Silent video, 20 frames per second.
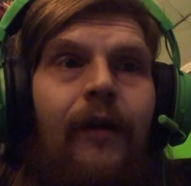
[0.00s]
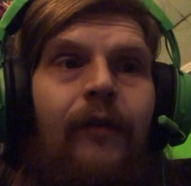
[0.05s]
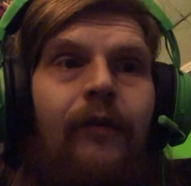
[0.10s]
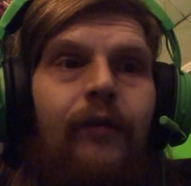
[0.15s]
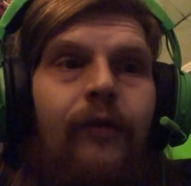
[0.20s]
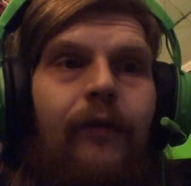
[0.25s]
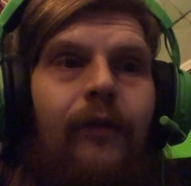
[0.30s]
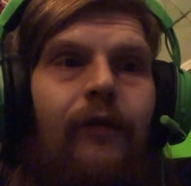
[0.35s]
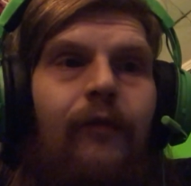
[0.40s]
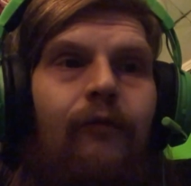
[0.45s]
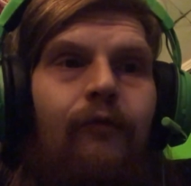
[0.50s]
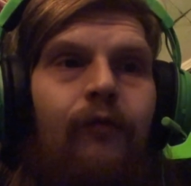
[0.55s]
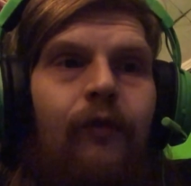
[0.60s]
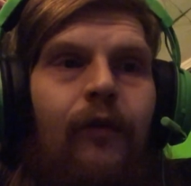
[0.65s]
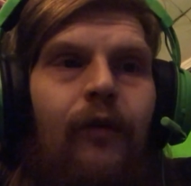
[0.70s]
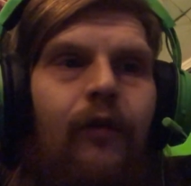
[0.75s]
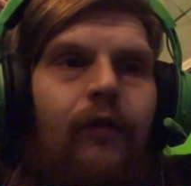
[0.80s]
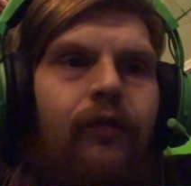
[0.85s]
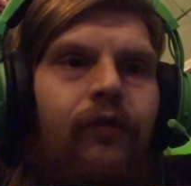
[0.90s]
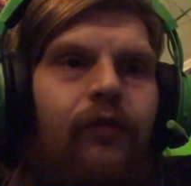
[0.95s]
Just a
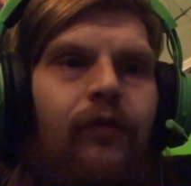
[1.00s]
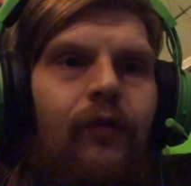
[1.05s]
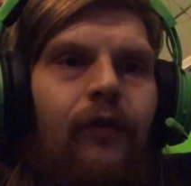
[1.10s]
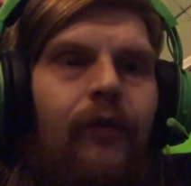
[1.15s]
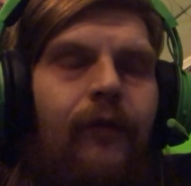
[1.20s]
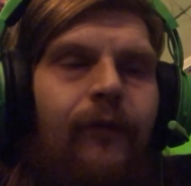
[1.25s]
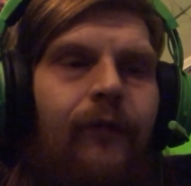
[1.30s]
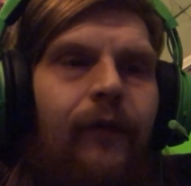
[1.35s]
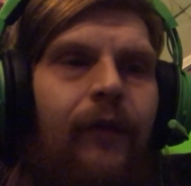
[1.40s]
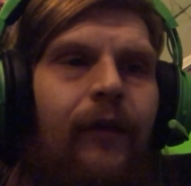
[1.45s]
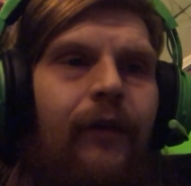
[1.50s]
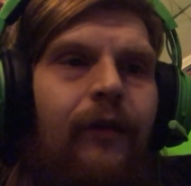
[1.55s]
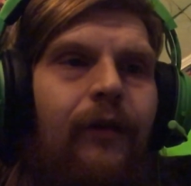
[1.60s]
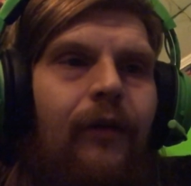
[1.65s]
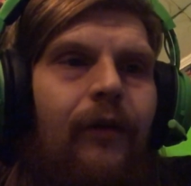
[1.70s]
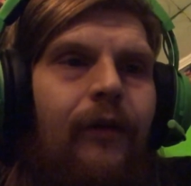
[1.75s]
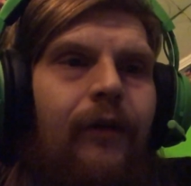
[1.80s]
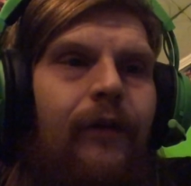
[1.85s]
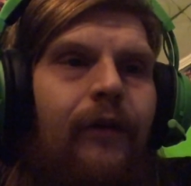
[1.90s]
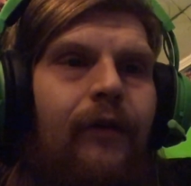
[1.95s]
real short
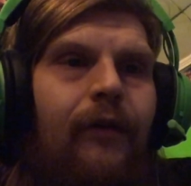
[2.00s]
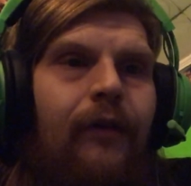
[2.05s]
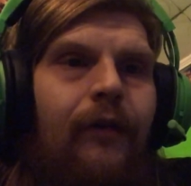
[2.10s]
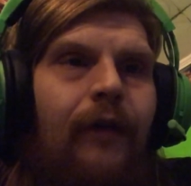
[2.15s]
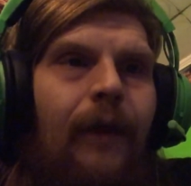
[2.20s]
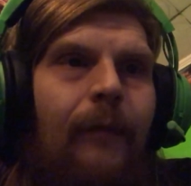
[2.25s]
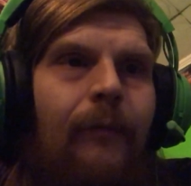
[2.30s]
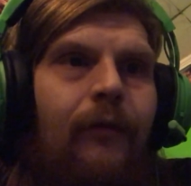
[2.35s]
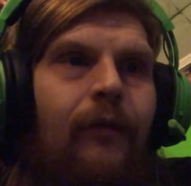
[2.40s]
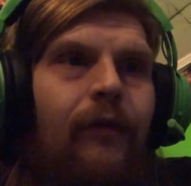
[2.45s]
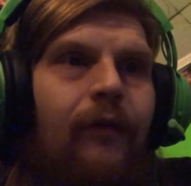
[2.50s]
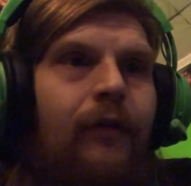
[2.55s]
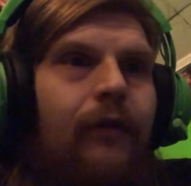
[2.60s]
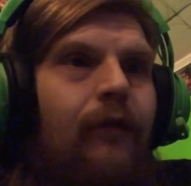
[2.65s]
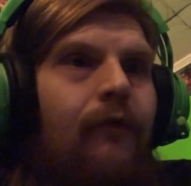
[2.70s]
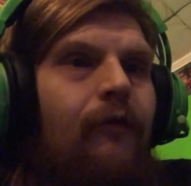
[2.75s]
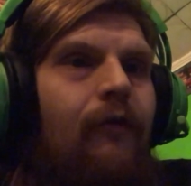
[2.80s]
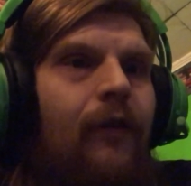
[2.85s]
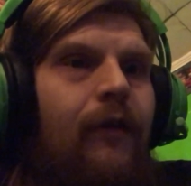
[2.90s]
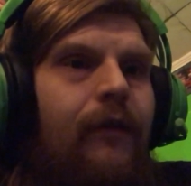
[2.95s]
video here. I'm just going
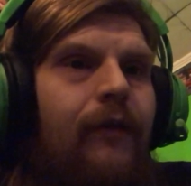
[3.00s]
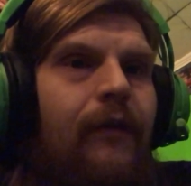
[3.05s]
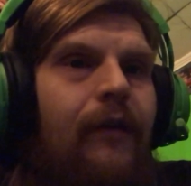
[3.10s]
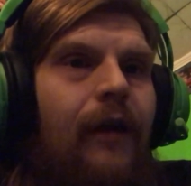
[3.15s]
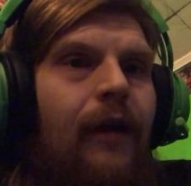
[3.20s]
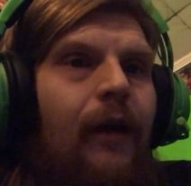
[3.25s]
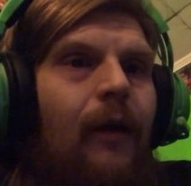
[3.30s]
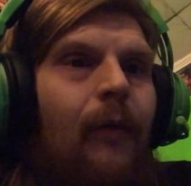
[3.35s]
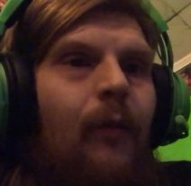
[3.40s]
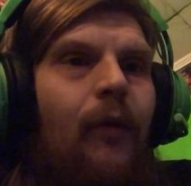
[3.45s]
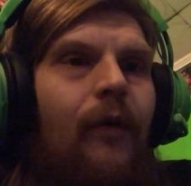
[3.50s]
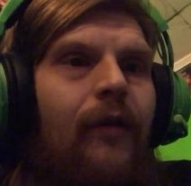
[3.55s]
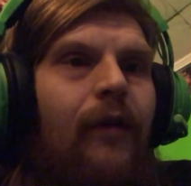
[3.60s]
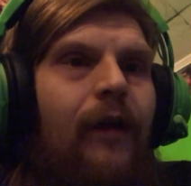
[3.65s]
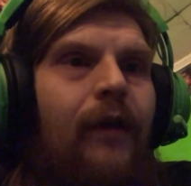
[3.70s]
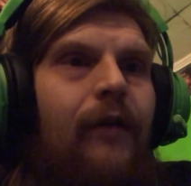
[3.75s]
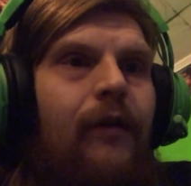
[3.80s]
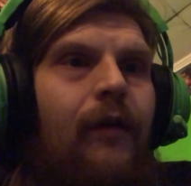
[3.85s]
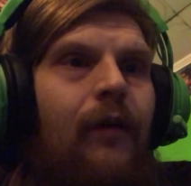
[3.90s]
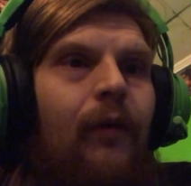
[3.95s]
to run down what
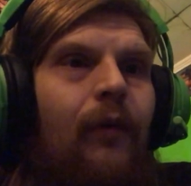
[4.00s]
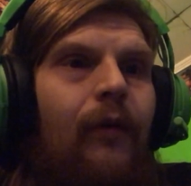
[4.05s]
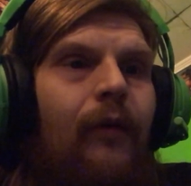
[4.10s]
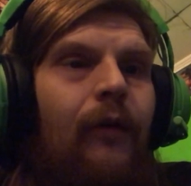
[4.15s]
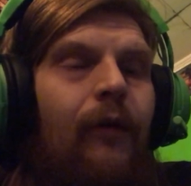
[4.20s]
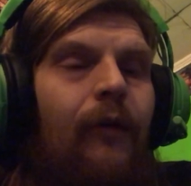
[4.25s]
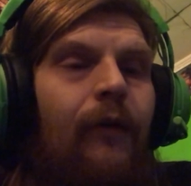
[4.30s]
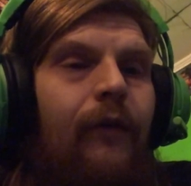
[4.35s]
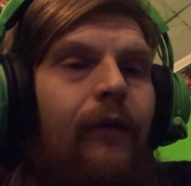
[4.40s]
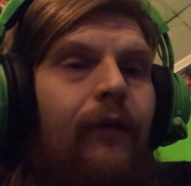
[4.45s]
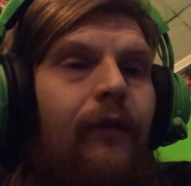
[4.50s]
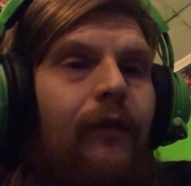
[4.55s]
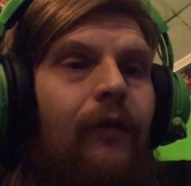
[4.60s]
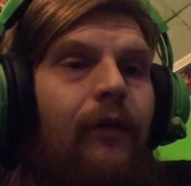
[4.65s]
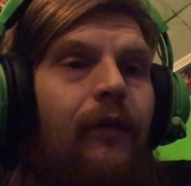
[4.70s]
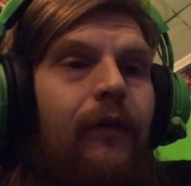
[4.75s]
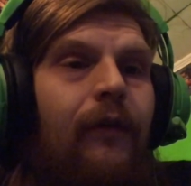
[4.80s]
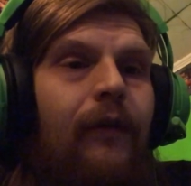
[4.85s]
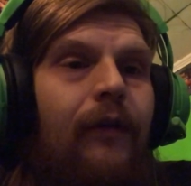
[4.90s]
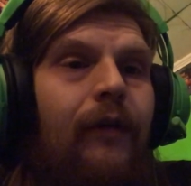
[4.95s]
I know is
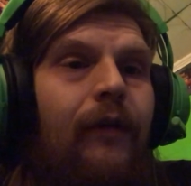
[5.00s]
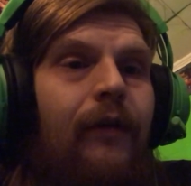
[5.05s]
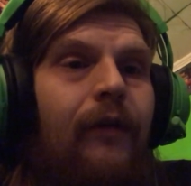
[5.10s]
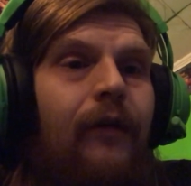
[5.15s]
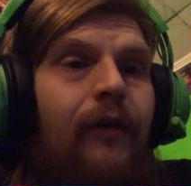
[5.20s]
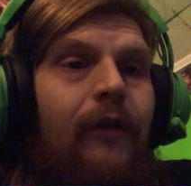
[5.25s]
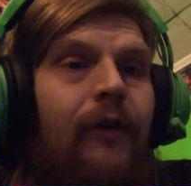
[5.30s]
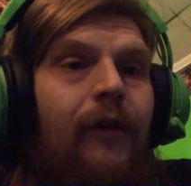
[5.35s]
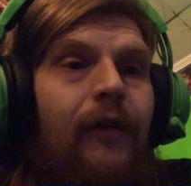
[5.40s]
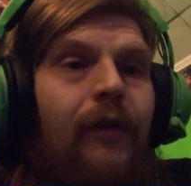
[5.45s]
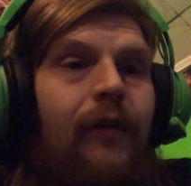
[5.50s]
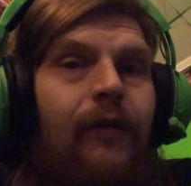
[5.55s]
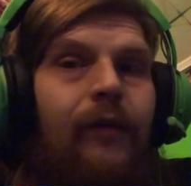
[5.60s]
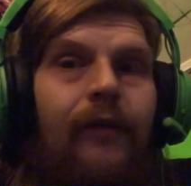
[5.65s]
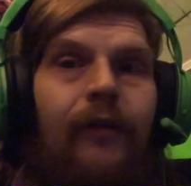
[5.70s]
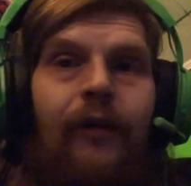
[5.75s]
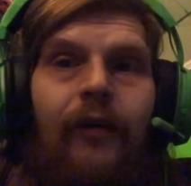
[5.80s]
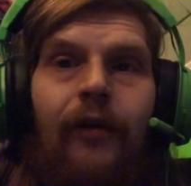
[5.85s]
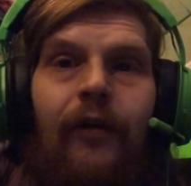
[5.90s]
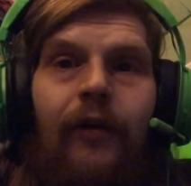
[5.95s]
on the
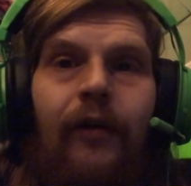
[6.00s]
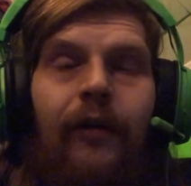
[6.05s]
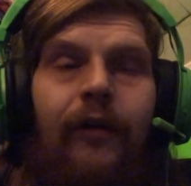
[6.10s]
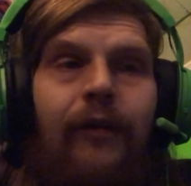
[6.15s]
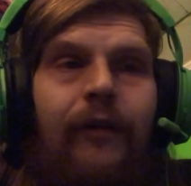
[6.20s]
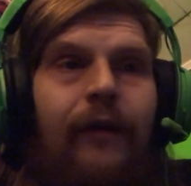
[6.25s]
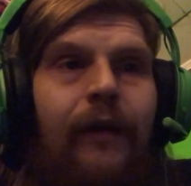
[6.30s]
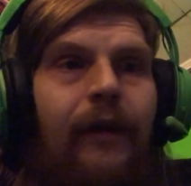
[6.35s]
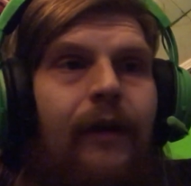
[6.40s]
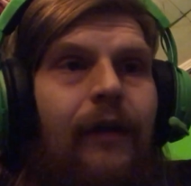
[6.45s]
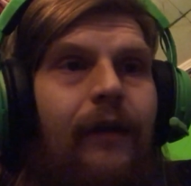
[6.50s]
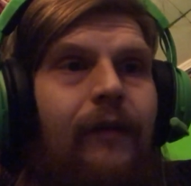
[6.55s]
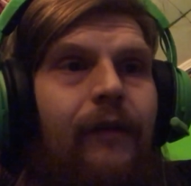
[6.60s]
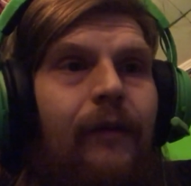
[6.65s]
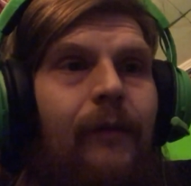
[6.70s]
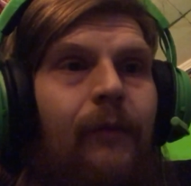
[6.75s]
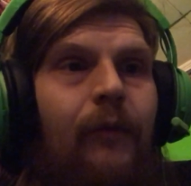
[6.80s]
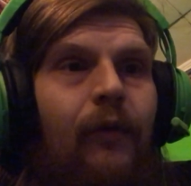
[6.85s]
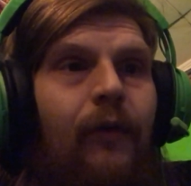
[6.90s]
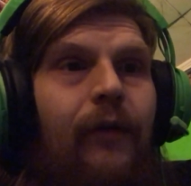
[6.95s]
card, and
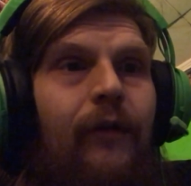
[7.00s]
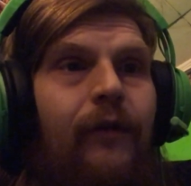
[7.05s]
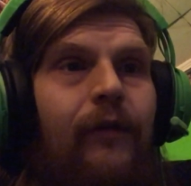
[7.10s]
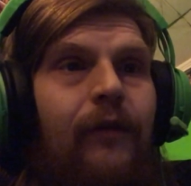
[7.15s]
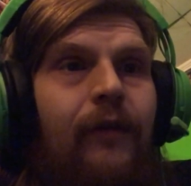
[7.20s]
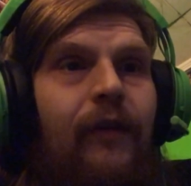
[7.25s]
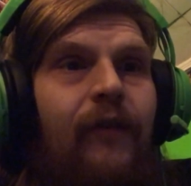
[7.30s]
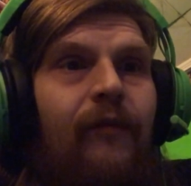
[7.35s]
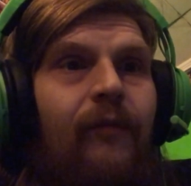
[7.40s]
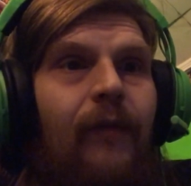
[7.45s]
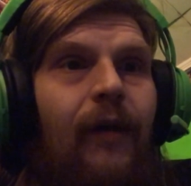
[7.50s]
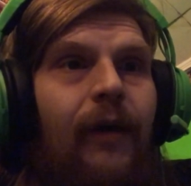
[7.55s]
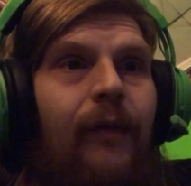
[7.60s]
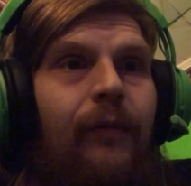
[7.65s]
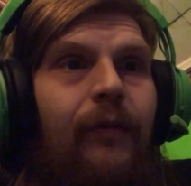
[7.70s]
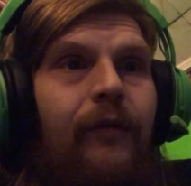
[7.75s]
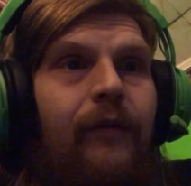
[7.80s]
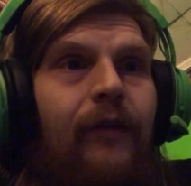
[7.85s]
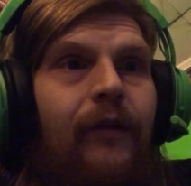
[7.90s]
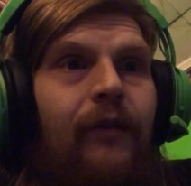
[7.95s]
I'm going to give my
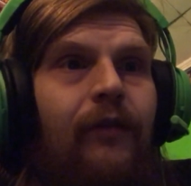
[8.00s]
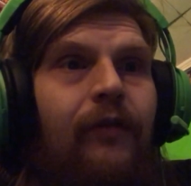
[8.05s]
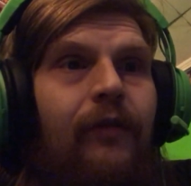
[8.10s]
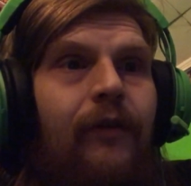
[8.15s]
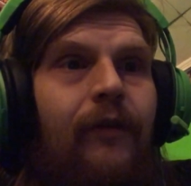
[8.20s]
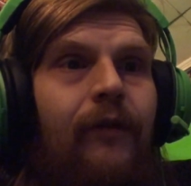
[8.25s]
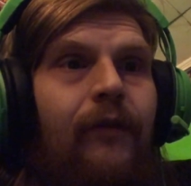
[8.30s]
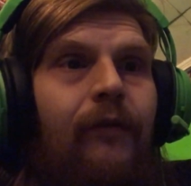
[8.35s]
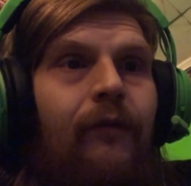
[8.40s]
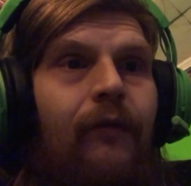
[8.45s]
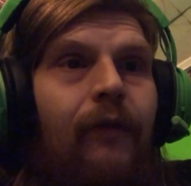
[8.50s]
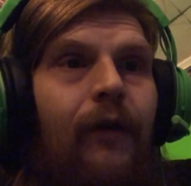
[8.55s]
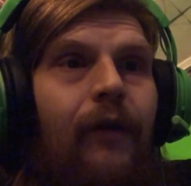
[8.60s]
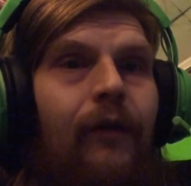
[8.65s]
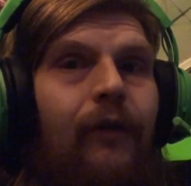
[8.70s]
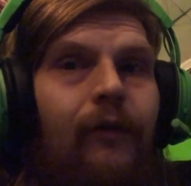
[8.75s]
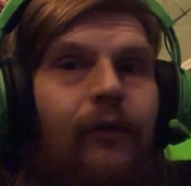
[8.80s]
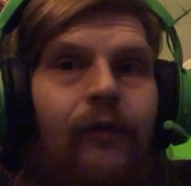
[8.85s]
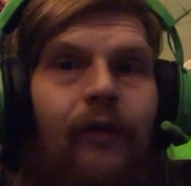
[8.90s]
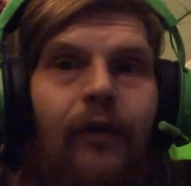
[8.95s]
predictions. Right
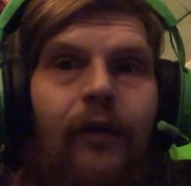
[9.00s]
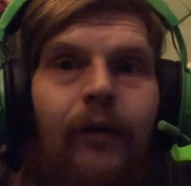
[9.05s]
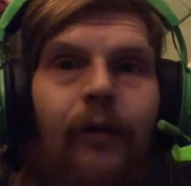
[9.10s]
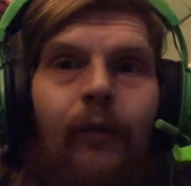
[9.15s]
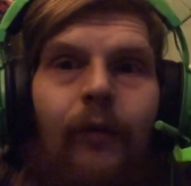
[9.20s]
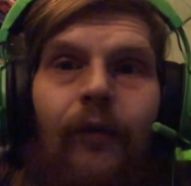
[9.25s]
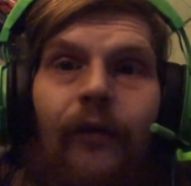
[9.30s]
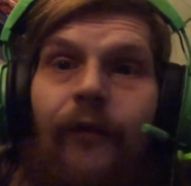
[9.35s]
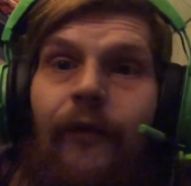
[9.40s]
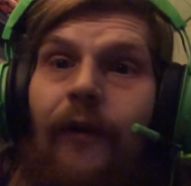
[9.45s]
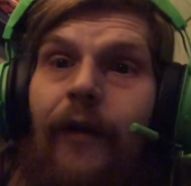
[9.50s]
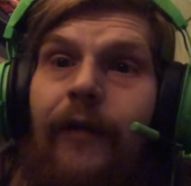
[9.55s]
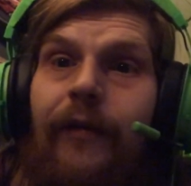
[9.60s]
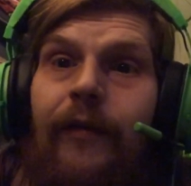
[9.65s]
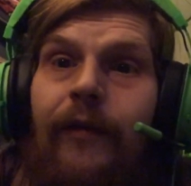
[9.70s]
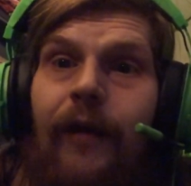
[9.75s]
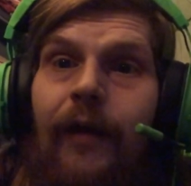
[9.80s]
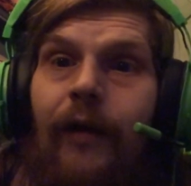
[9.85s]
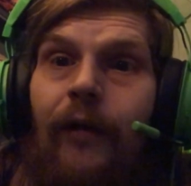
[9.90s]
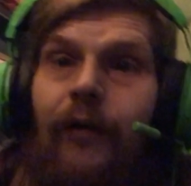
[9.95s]
or wrong, we'll
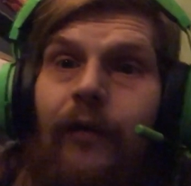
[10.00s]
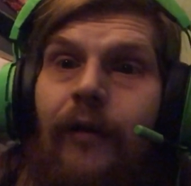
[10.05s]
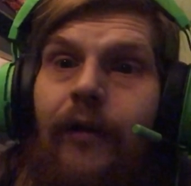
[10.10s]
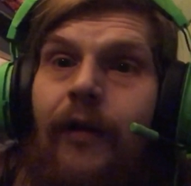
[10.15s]
find out